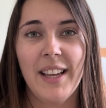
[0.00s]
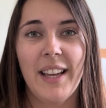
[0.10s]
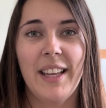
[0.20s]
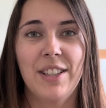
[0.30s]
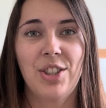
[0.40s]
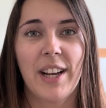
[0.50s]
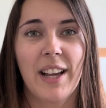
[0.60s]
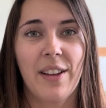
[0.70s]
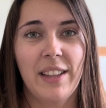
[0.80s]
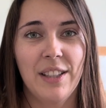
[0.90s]
is check
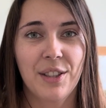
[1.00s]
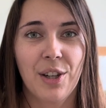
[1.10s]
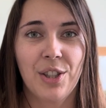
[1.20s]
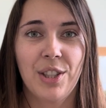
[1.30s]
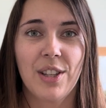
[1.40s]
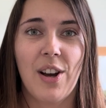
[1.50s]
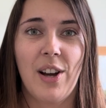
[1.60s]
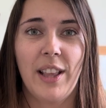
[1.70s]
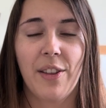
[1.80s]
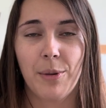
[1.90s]
out the excursions
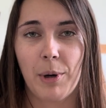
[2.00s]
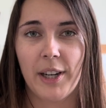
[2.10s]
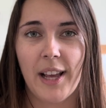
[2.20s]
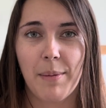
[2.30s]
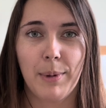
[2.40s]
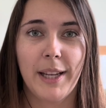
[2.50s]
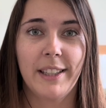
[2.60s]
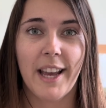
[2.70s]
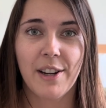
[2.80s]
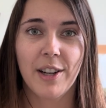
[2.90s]
on a third-party app like
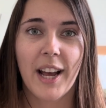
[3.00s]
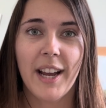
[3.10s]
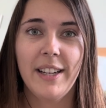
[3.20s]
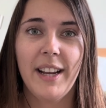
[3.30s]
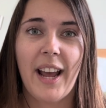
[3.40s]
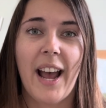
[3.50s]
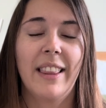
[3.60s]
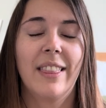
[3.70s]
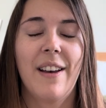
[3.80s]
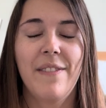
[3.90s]
Get Your Guide. I
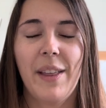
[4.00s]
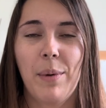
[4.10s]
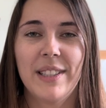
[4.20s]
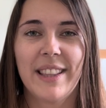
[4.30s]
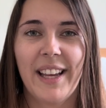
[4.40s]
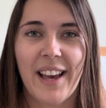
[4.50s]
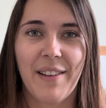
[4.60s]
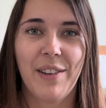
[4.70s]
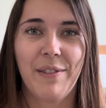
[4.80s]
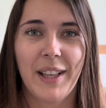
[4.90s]
love the ones that they have
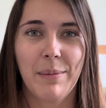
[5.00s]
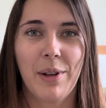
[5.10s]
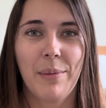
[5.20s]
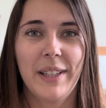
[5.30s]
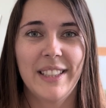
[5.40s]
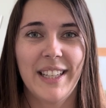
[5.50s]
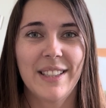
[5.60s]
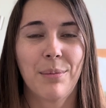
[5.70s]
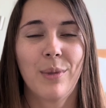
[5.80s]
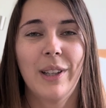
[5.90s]
available, and we did
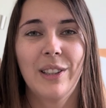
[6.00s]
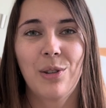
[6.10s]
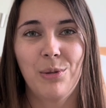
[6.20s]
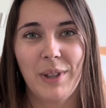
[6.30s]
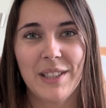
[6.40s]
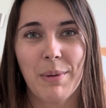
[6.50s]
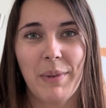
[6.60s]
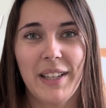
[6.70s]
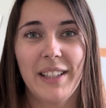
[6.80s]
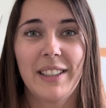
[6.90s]
some really cool ones when
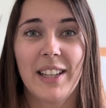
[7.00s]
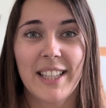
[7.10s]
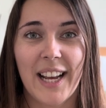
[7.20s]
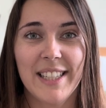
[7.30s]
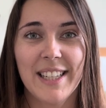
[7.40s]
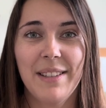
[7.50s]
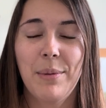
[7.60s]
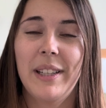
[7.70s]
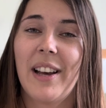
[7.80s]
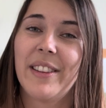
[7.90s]
we got to Iceland.
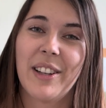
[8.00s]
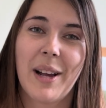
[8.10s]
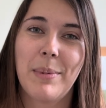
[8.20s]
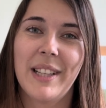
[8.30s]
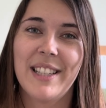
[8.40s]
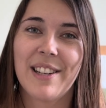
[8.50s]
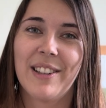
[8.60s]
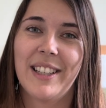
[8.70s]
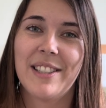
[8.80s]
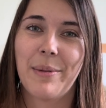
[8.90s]
We got there a couple days
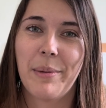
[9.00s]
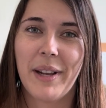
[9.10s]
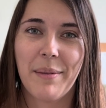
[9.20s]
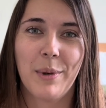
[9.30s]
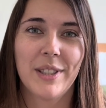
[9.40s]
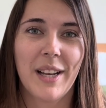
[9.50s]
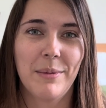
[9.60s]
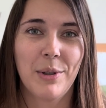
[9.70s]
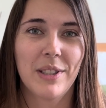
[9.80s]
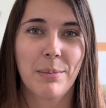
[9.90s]
early so we would have more time
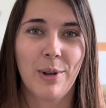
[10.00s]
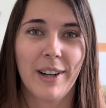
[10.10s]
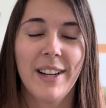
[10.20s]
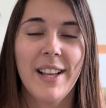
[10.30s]
to explore.